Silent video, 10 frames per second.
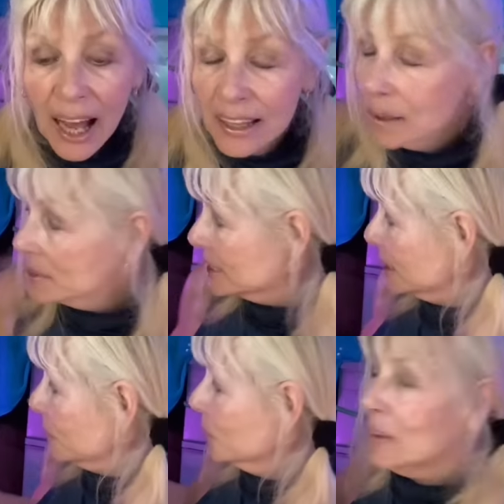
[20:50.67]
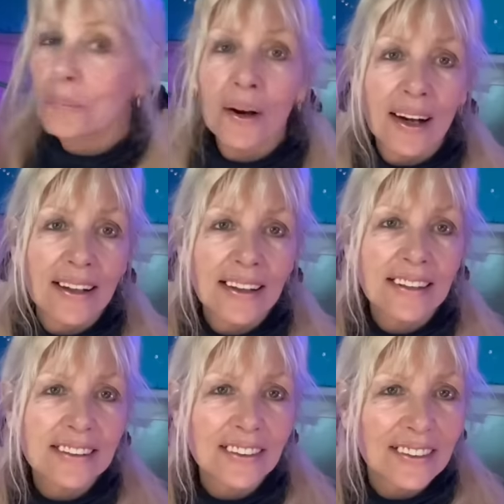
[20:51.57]
Let me see one more.
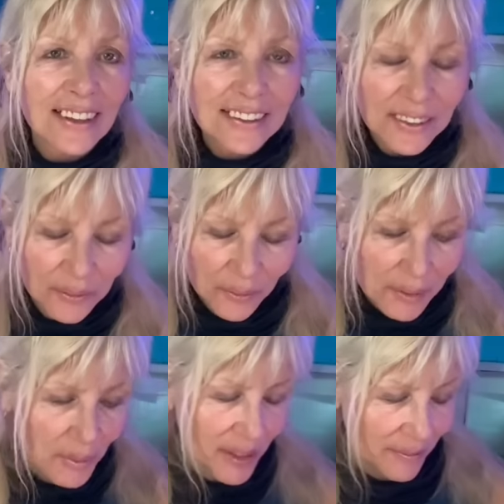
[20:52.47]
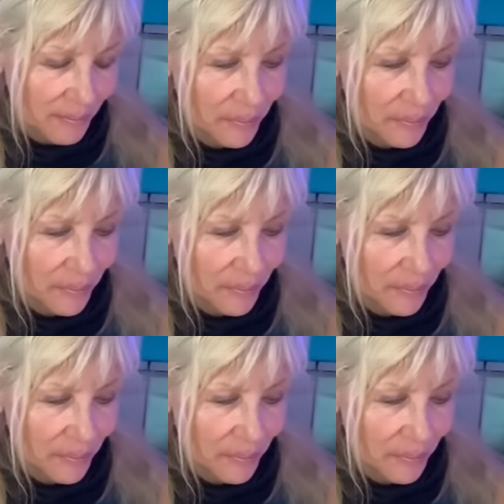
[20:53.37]
Let's look, let's one more.